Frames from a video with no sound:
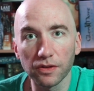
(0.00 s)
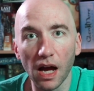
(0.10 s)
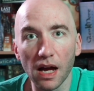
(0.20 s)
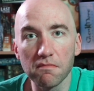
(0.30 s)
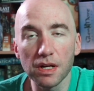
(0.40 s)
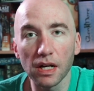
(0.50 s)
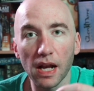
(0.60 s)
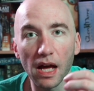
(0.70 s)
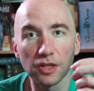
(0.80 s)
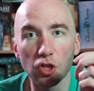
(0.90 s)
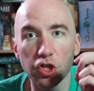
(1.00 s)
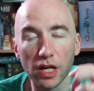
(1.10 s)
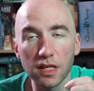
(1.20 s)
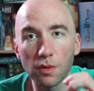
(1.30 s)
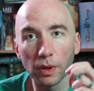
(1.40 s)
I mean it as a
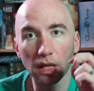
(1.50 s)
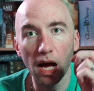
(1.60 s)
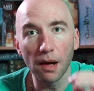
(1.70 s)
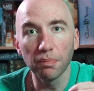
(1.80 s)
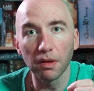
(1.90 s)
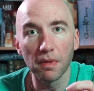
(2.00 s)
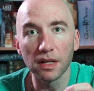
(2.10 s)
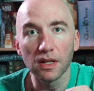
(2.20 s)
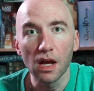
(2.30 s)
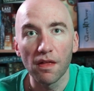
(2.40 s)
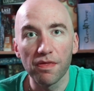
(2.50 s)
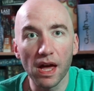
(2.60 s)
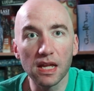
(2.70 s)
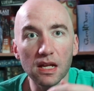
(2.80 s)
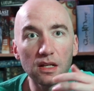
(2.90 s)
genuine compliment that
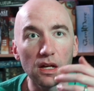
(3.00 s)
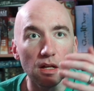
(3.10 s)
it